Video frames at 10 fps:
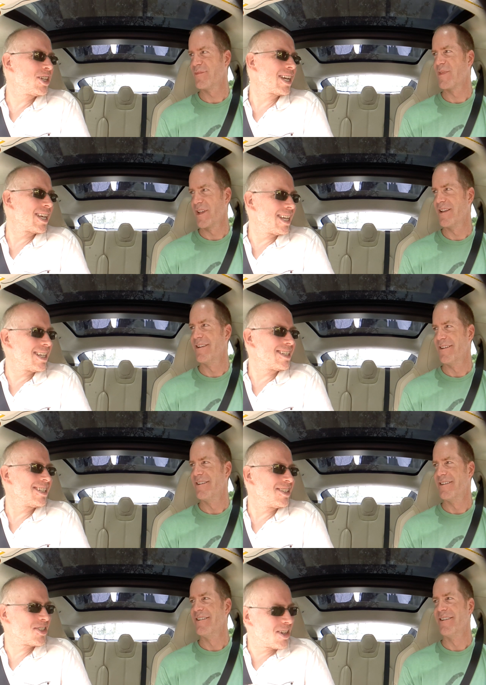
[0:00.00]
Speaker 1: checking
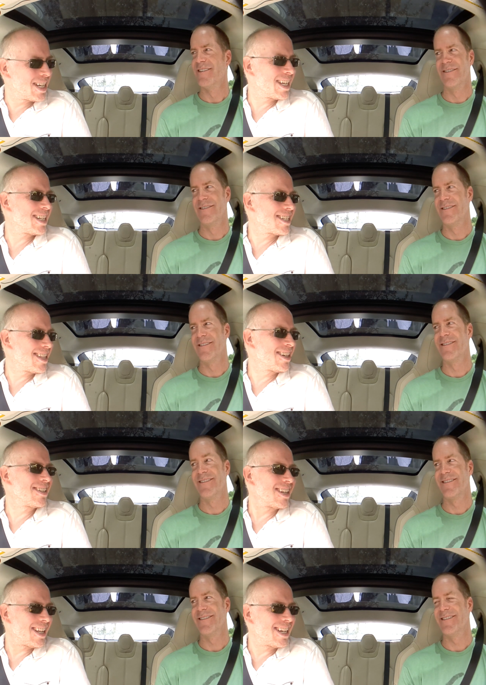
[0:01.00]
and, and try and get to the
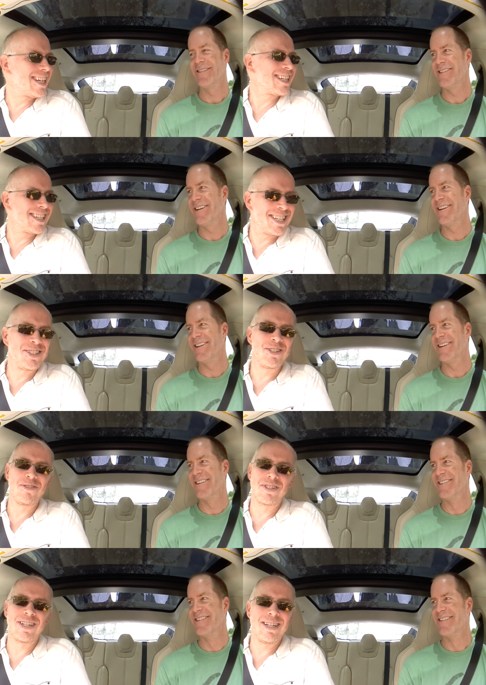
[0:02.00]
underlying yeah,
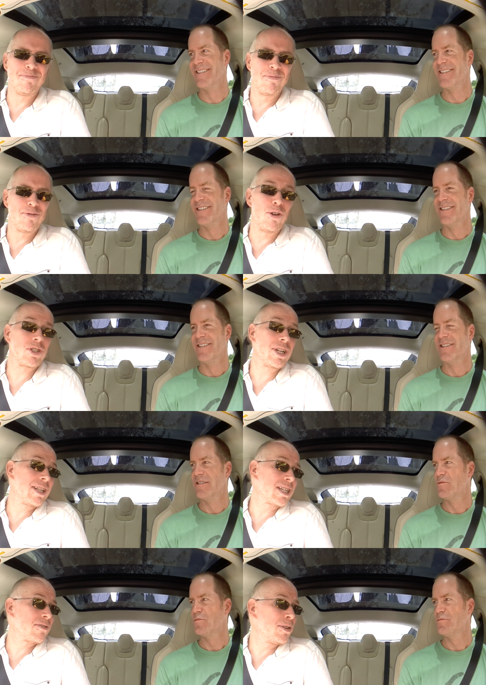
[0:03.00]
issues. Yeah. Um,
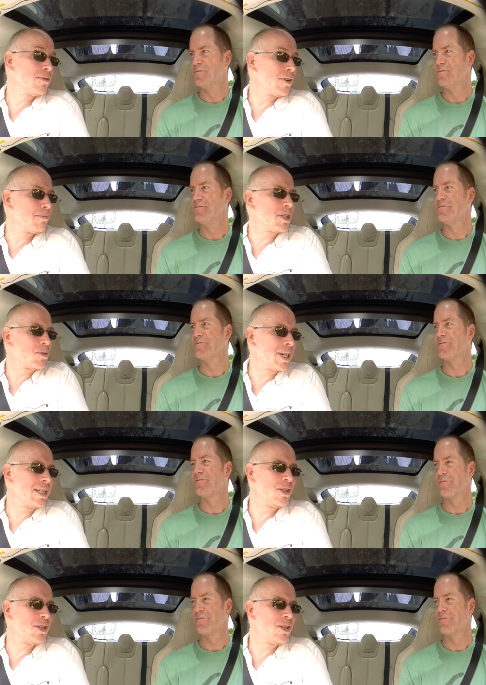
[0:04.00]
fortunately, that's few and far between.